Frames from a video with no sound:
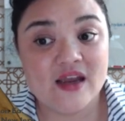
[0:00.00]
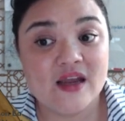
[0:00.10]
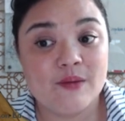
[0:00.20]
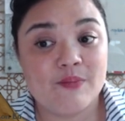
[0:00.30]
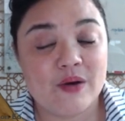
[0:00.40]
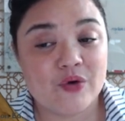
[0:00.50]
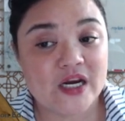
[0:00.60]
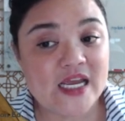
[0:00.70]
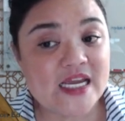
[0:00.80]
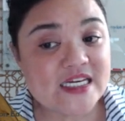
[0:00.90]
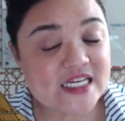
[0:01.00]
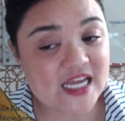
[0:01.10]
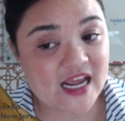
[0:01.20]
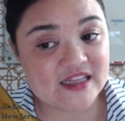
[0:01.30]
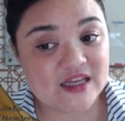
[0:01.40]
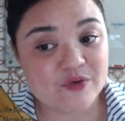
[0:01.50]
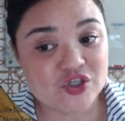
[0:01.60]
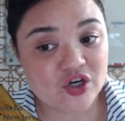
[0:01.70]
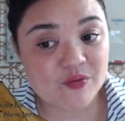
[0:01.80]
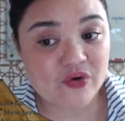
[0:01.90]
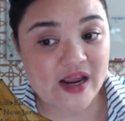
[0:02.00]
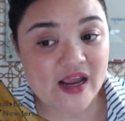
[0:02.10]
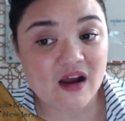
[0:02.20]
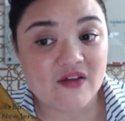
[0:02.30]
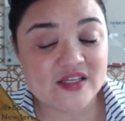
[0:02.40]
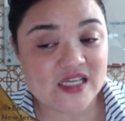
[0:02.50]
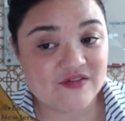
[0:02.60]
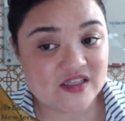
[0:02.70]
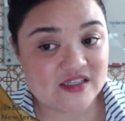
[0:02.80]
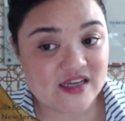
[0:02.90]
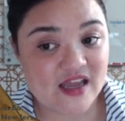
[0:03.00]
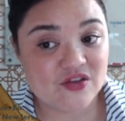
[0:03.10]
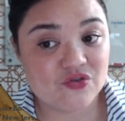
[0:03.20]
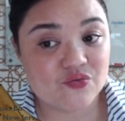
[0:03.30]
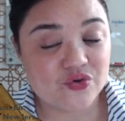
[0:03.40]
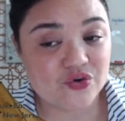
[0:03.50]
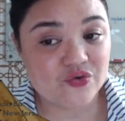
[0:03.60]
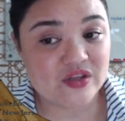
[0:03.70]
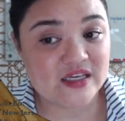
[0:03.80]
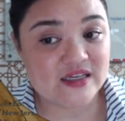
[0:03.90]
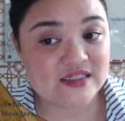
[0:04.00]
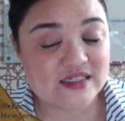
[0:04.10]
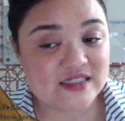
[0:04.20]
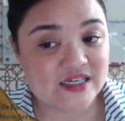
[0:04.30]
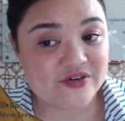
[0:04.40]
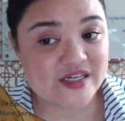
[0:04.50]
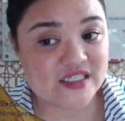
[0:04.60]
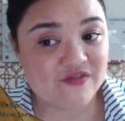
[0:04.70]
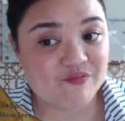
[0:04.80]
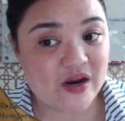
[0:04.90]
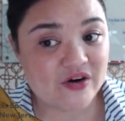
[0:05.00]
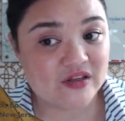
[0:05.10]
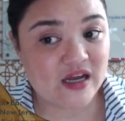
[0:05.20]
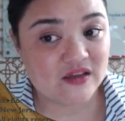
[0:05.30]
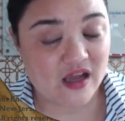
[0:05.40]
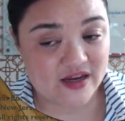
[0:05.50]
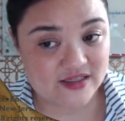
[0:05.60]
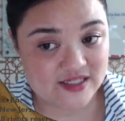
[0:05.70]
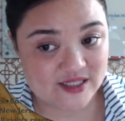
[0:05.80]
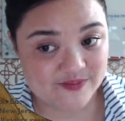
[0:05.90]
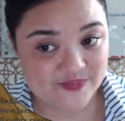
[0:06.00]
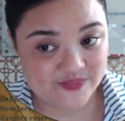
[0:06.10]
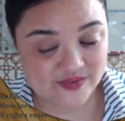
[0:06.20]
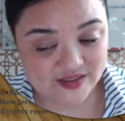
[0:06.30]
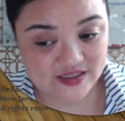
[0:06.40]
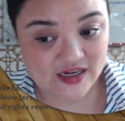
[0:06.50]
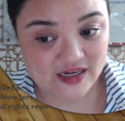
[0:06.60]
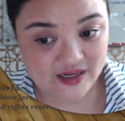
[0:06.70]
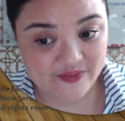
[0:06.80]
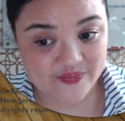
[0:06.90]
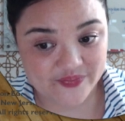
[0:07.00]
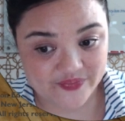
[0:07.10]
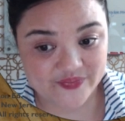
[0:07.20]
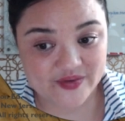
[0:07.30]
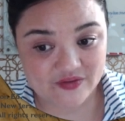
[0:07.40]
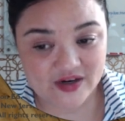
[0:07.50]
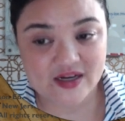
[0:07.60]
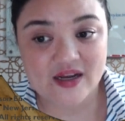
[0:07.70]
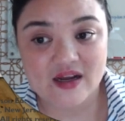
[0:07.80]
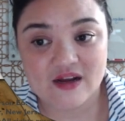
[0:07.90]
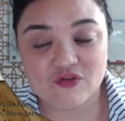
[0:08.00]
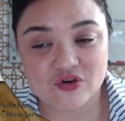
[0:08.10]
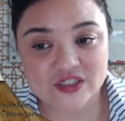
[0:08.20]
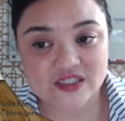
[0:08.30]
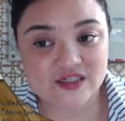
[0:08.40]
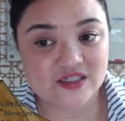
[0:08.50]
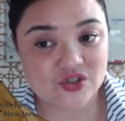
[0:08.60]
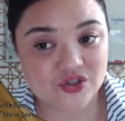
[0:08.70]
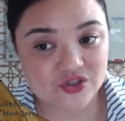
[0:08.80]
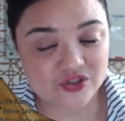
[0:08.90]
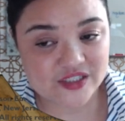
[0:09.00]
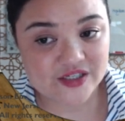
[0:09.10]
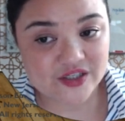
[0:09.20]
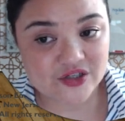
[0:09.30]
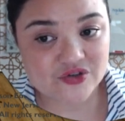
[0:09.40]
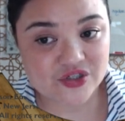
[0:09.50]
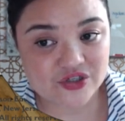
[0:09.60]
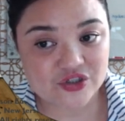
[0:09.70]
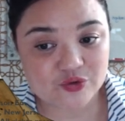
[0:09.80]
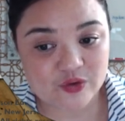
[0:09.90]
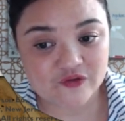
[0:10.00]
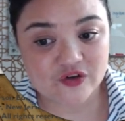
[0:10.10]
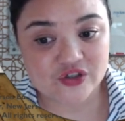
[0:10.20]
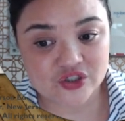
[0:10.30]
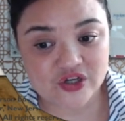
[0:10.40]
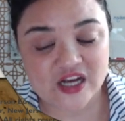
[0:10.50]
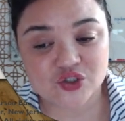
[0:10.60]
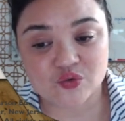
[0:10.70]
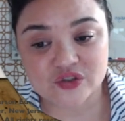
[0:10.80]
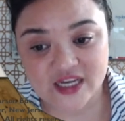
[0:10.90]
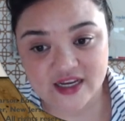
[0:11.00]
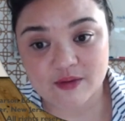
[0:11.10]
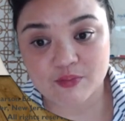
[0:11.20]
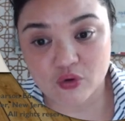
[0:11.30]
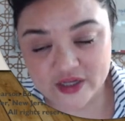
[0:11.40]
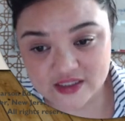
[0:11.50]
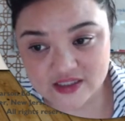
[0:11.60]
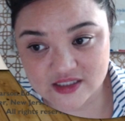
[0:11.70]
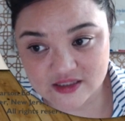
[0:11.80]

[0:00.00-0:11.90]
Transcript: but we're going to indicate that we took a break on the 7th day through these series of parallel lines. Okay, right. Of course, the circles here, the closed circles, refer to actual data points.